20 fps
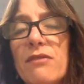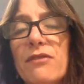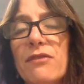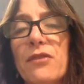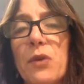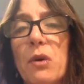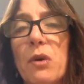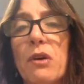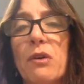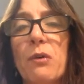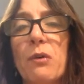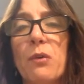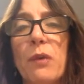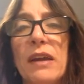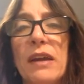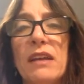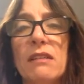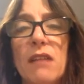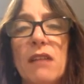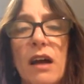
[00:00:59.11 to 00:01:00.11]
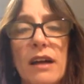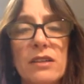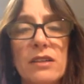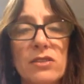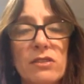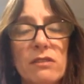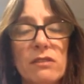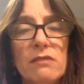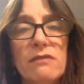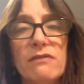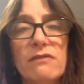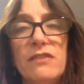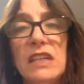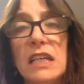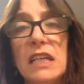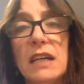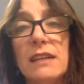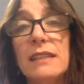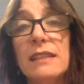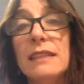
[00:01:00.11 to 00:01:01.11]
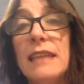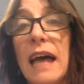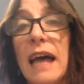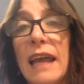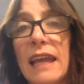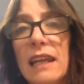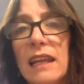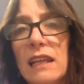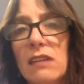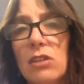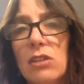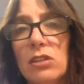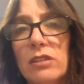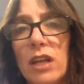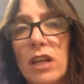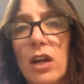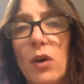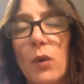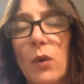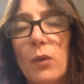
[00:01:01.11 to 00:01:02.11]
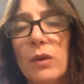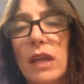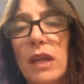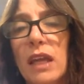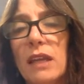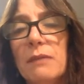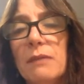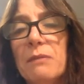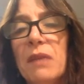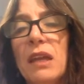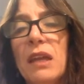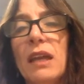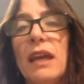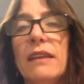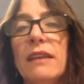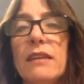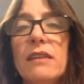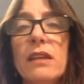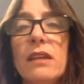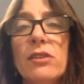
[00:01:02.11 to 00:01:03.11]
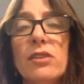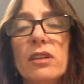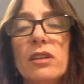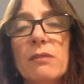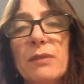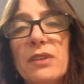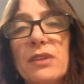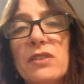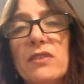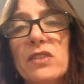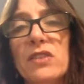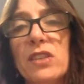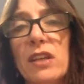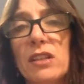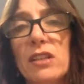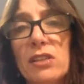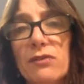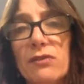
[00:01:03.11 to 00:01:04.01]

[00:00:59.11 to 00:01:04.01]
for weight loss via dieting alone, and then they took a bunch of studies for